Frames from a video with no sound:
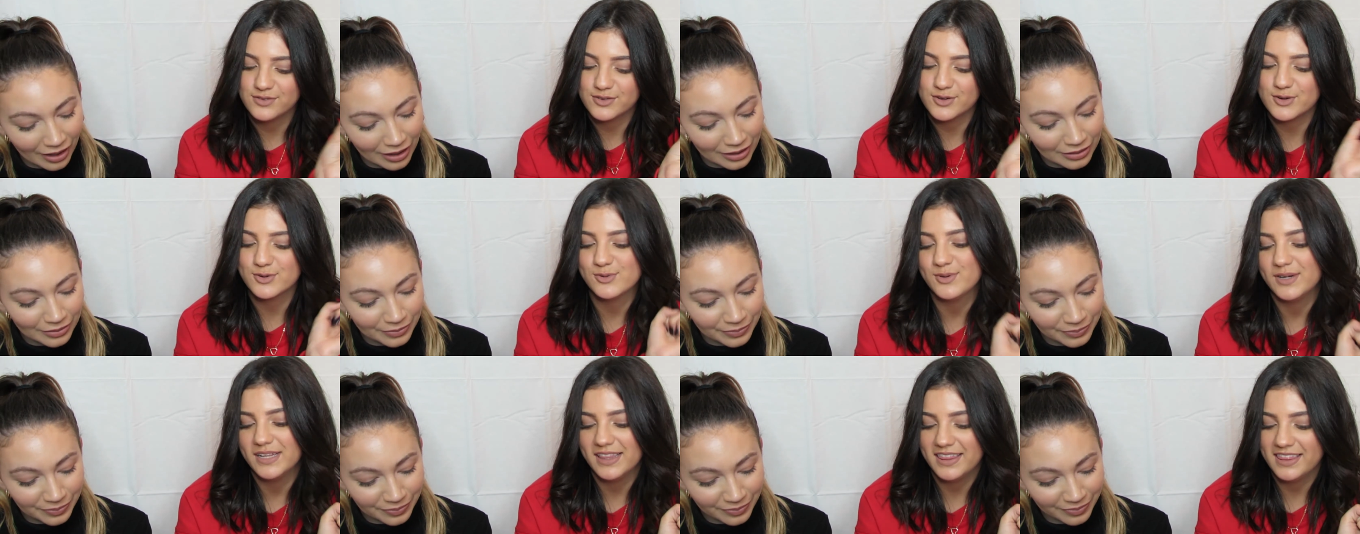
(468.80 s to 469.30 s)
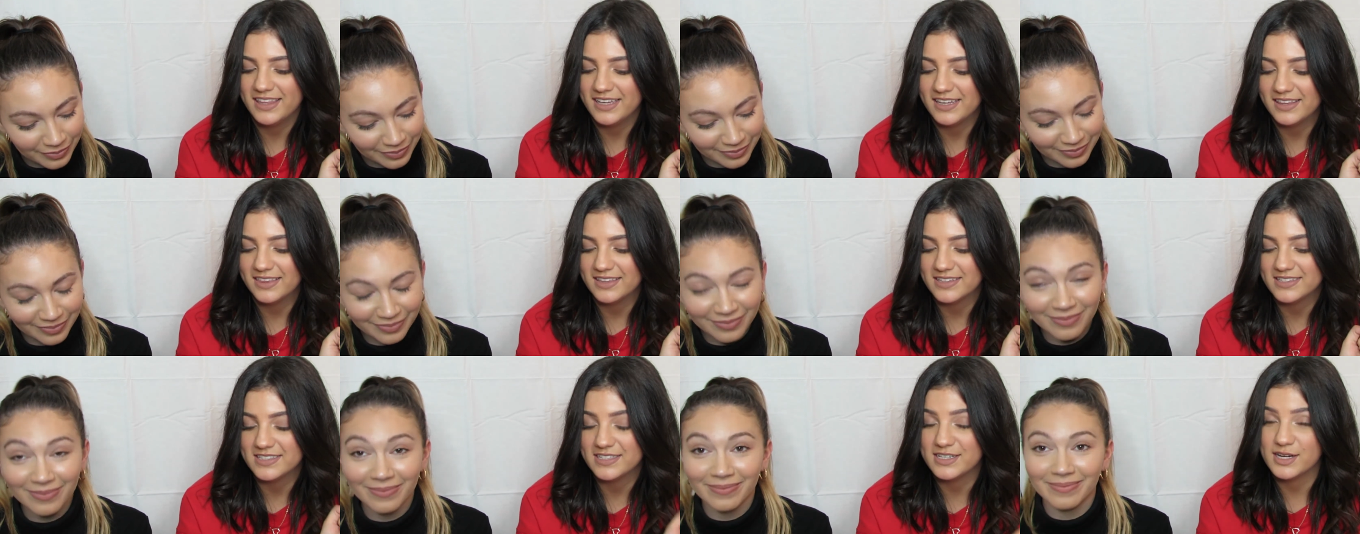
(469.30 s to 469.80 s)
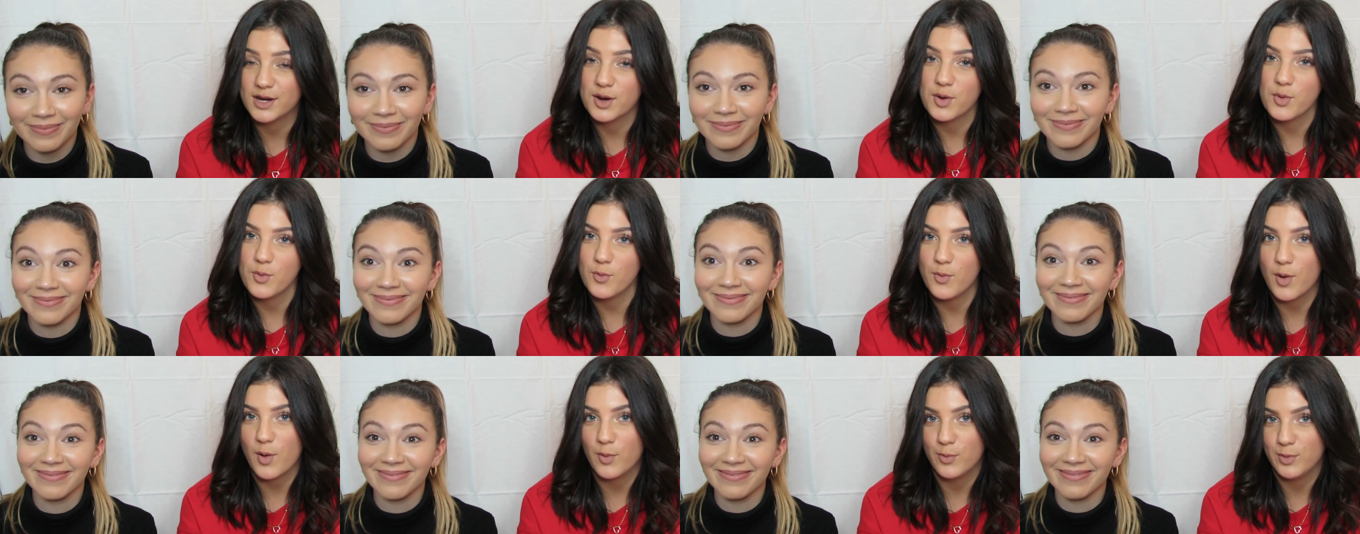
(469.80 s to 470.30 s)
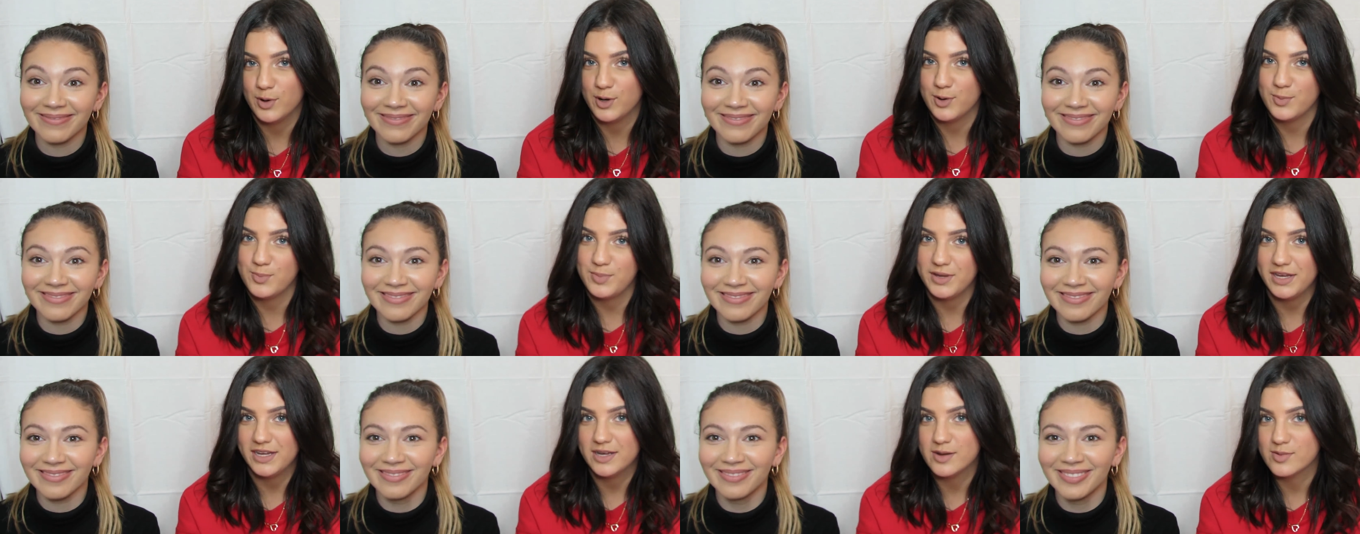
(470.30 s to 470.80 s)
Speaker 1: for one thing this year, what would
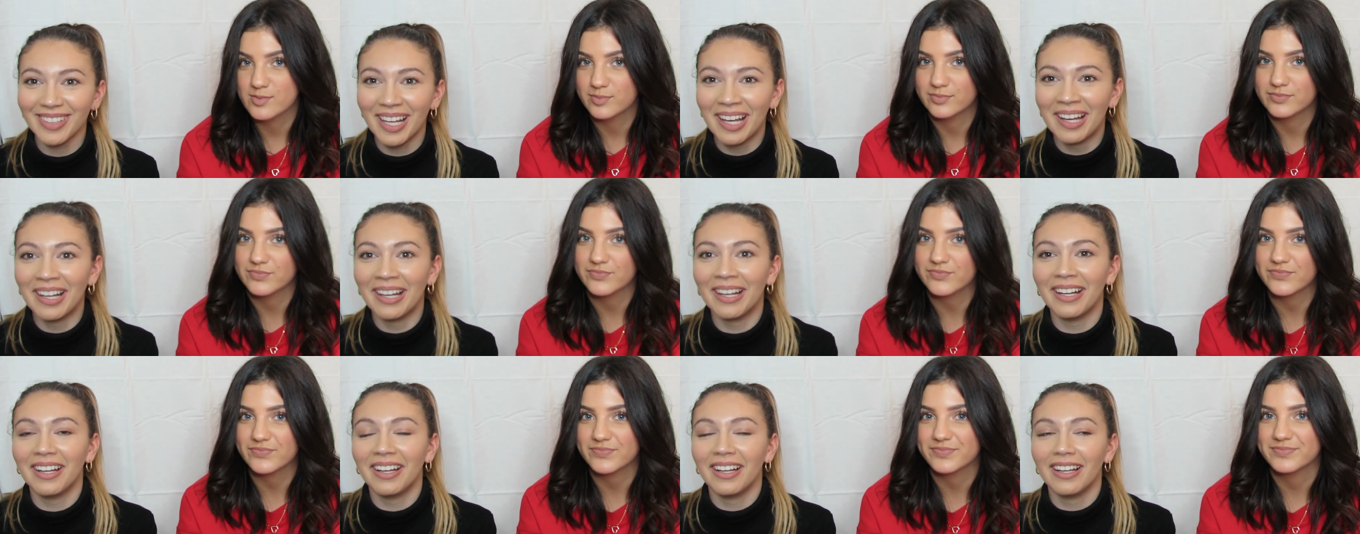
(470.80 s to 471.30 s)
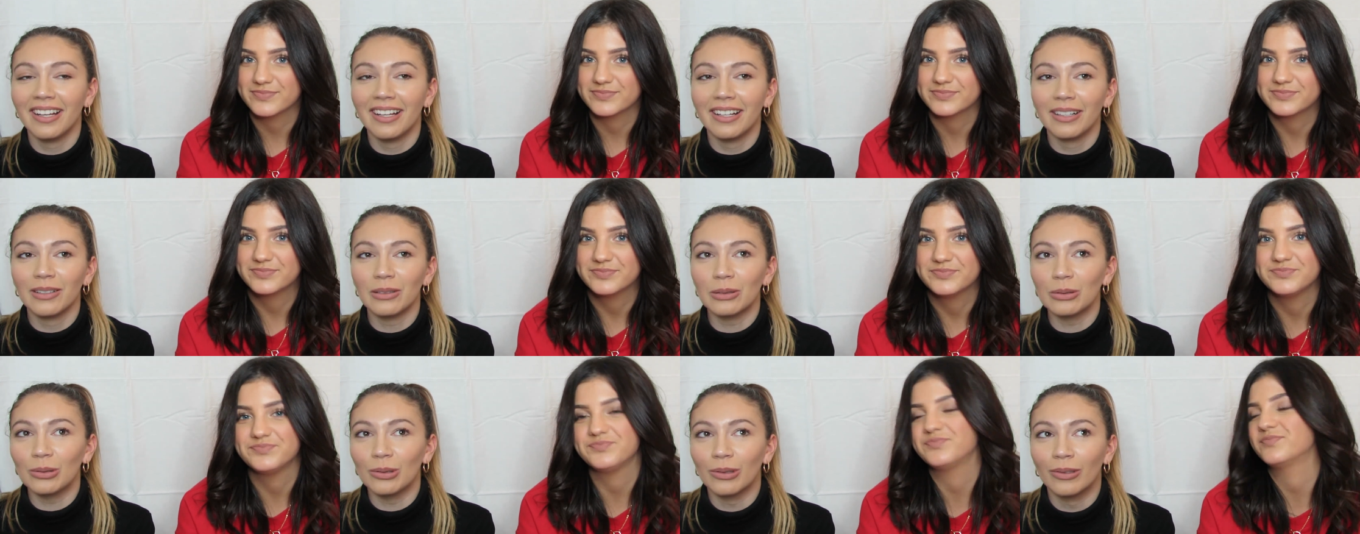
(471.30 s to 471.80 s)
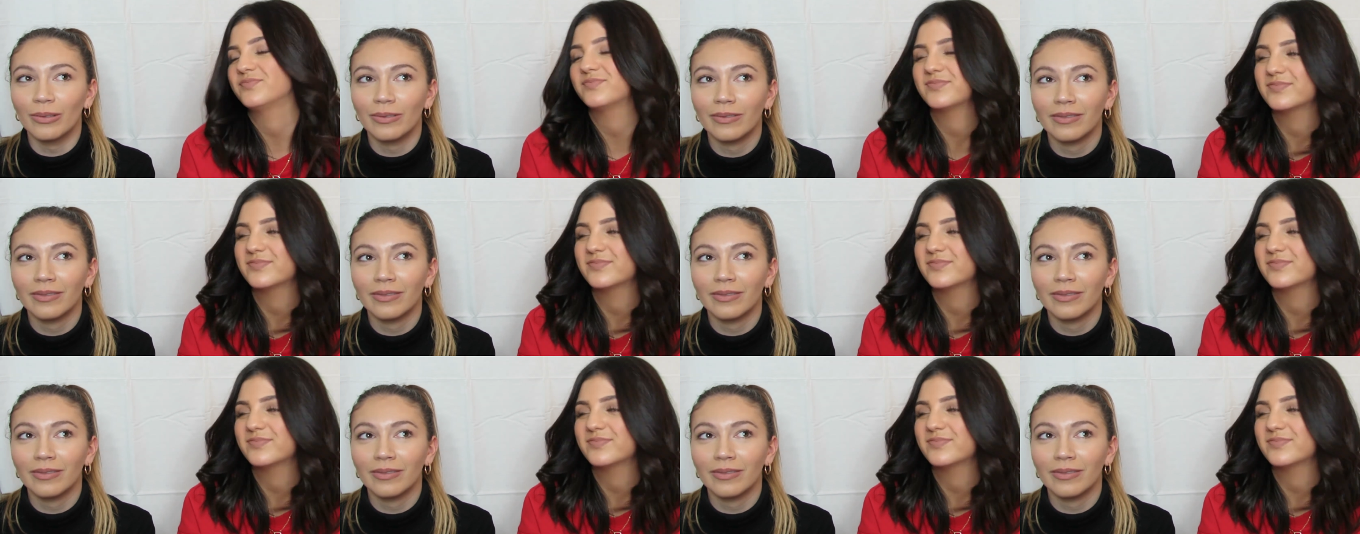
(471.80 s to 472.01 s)
it be? Oh.